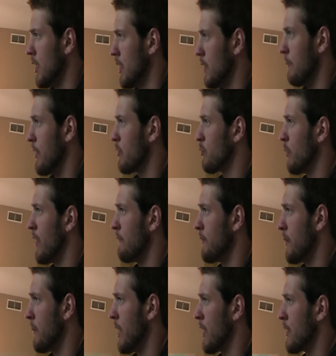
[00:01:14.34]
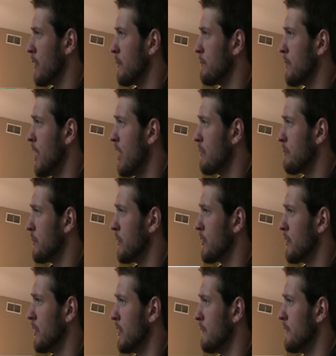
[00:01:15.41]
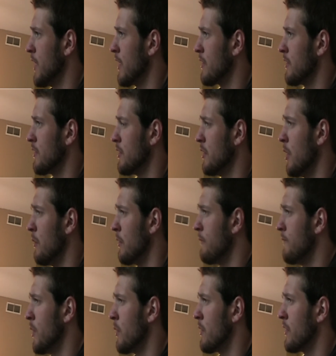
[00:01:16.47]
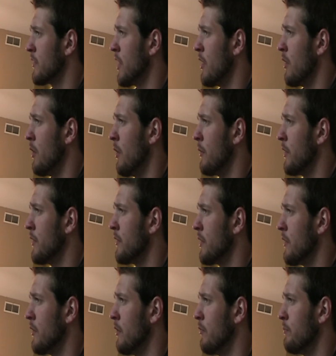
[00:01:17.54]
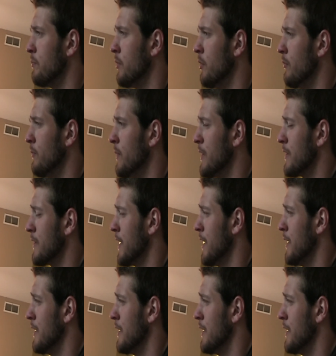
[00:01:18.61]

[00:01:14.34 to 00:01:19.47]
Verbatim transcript: The best way for America to prosper is to leave Texas alone and focus on our own internal improvements and